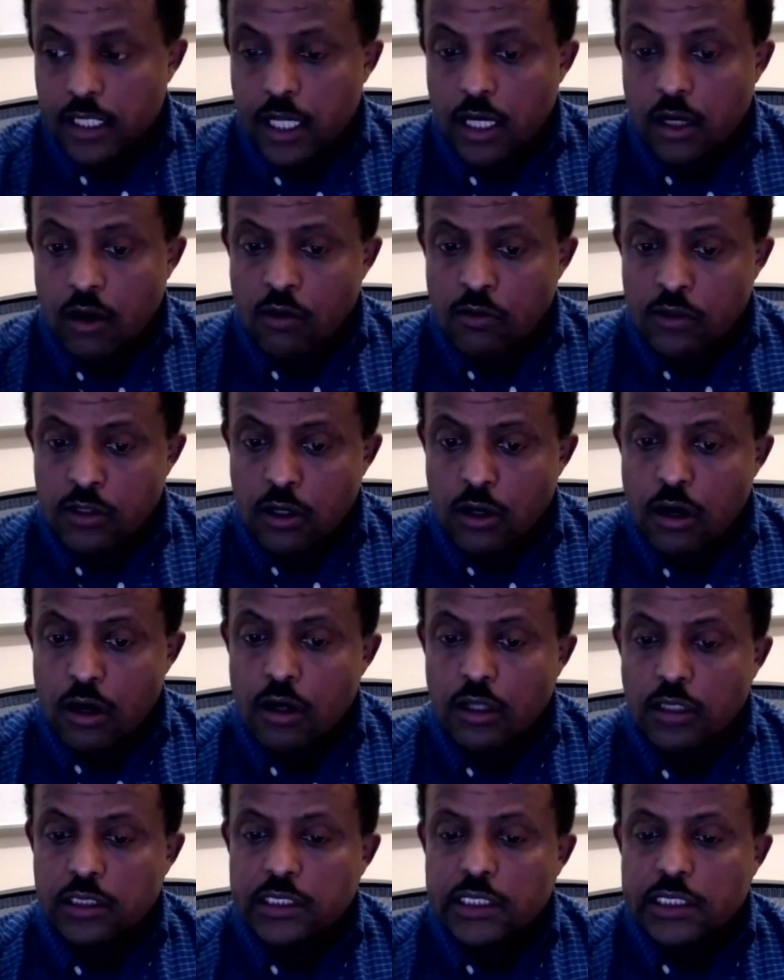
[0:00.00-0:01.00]

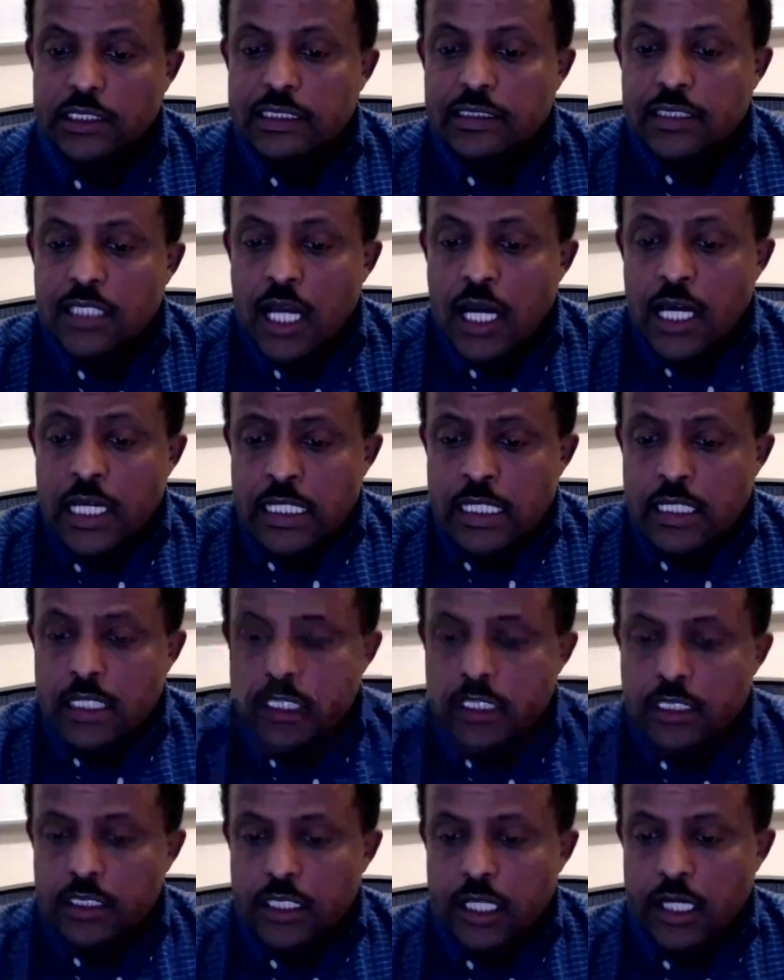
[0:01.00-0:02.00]
Overall, the
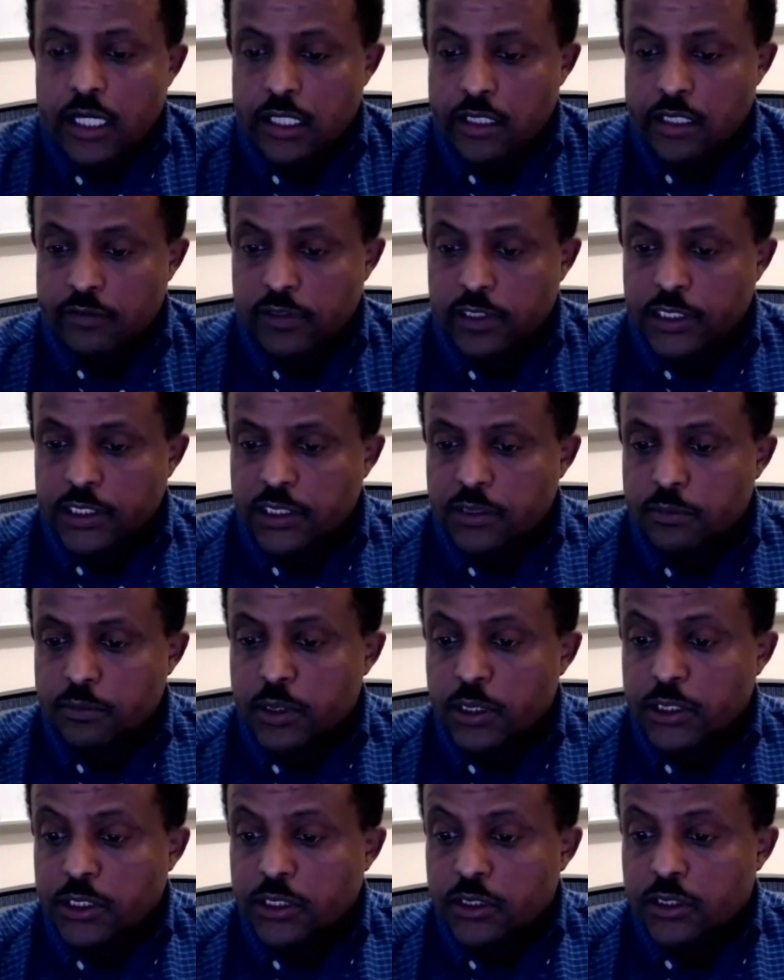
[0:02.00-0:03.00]
standard tire inflation
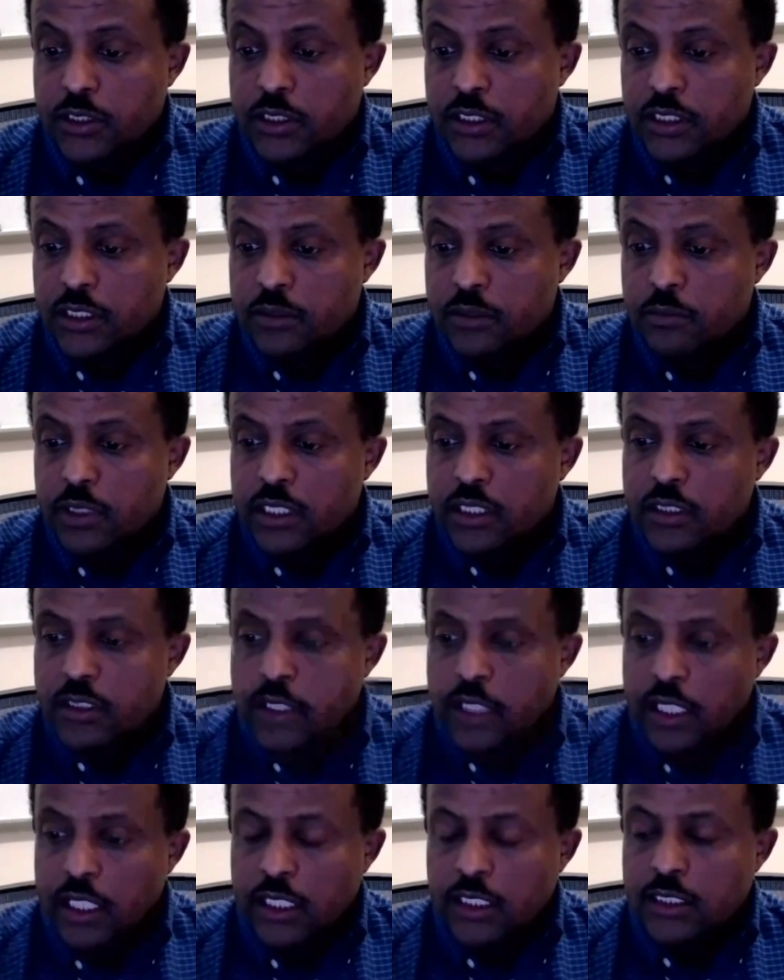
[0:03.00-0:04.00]
pressure treatment
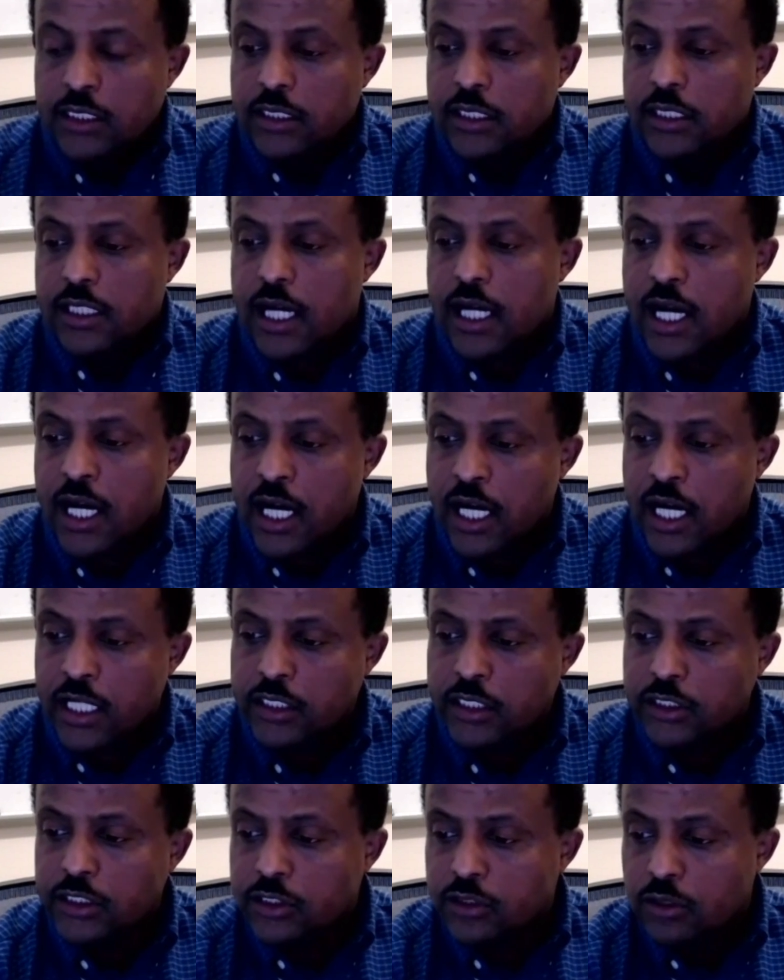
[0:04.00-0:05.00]
created the
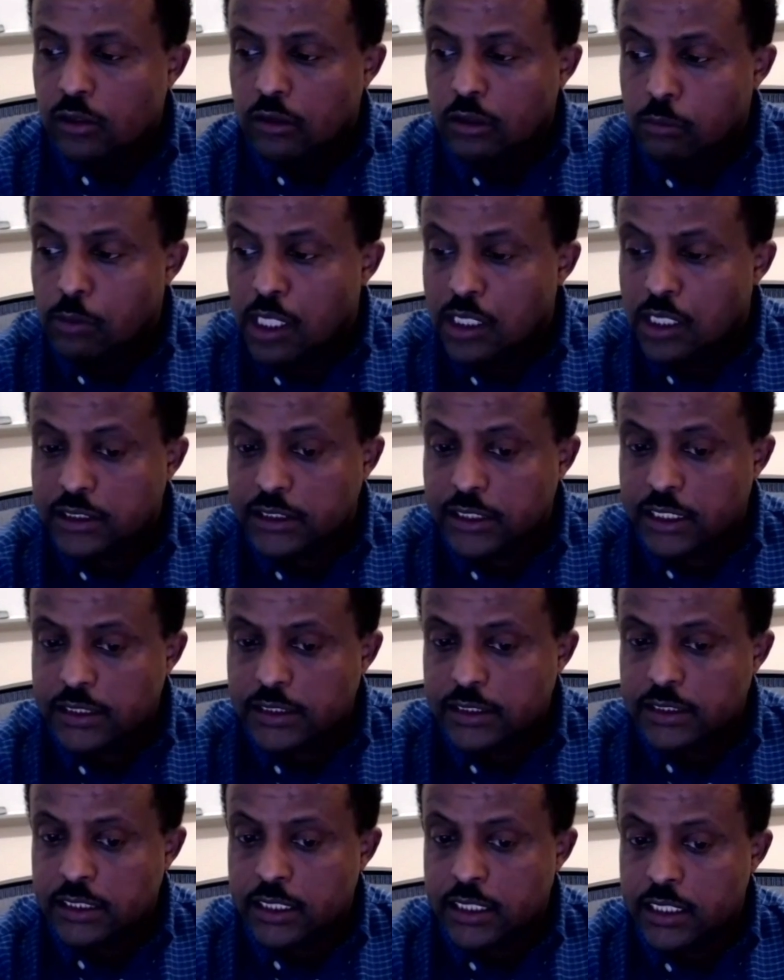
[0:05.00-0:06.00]
highest soil bulk
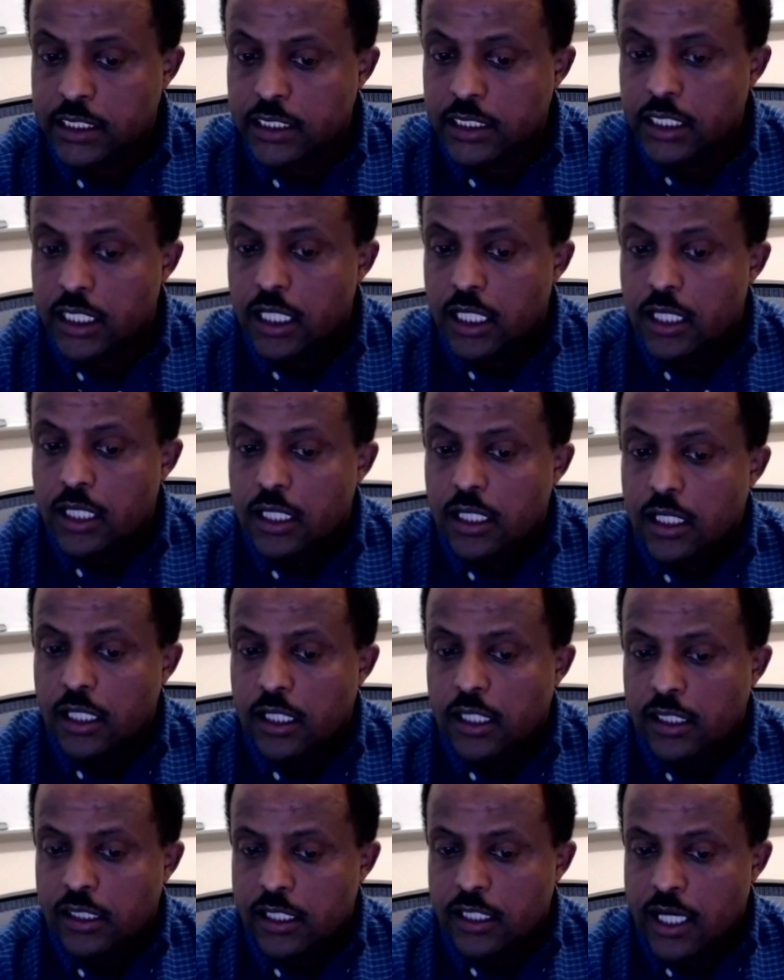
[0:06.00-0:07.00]
density
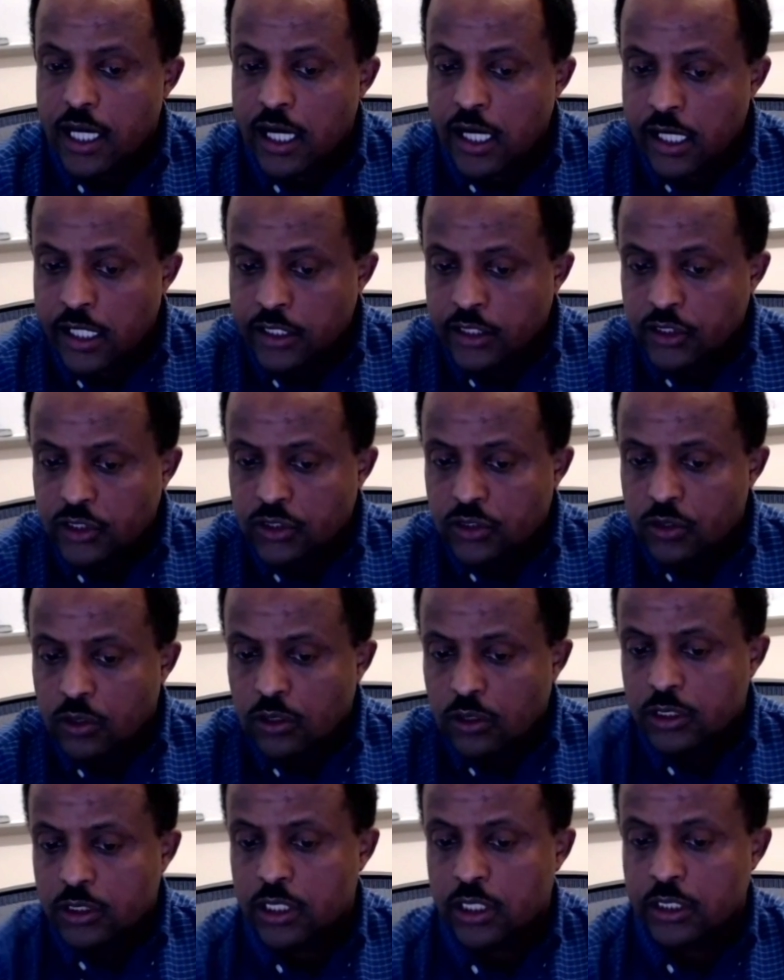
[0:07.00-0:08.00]
and the highest
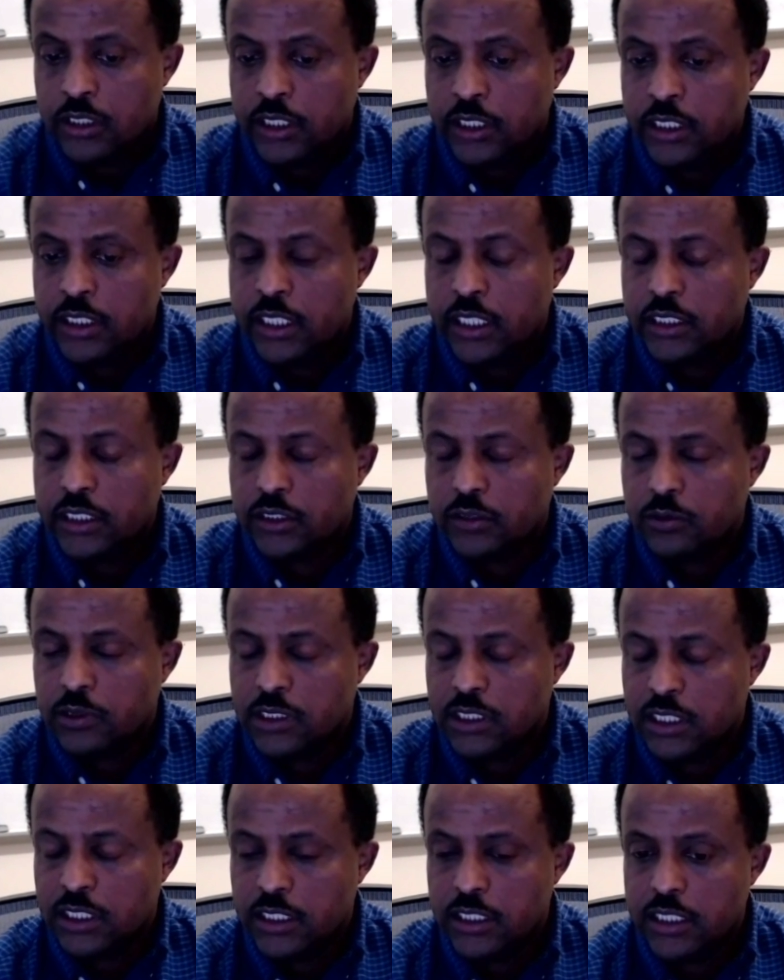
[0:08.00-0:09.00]
soil cone index
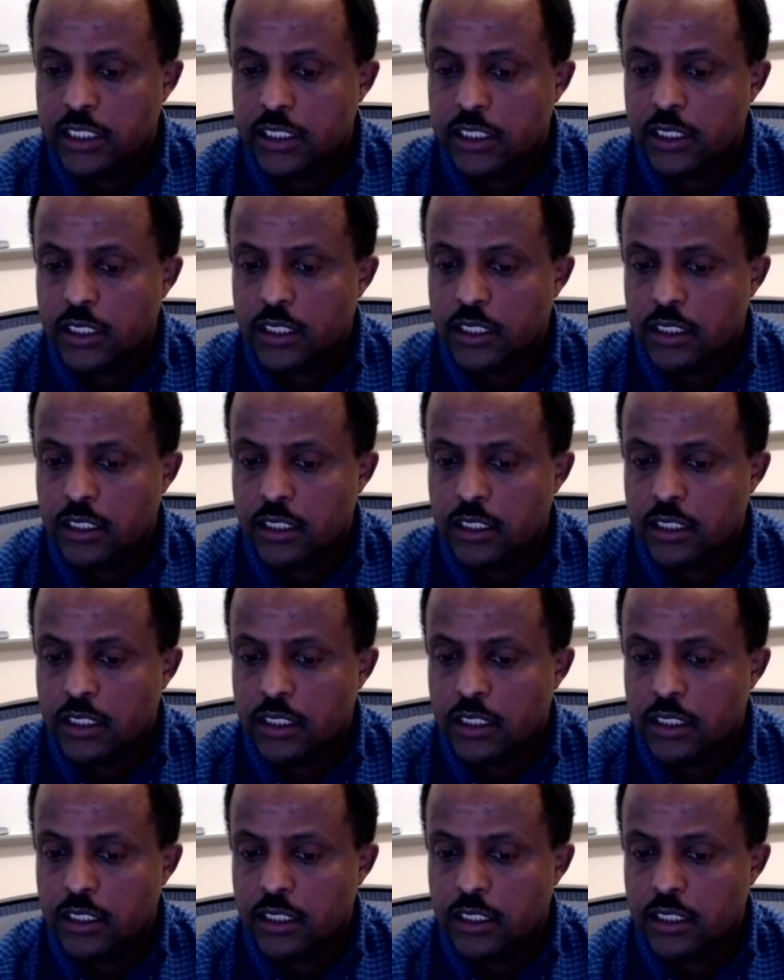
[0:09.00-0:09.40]
within the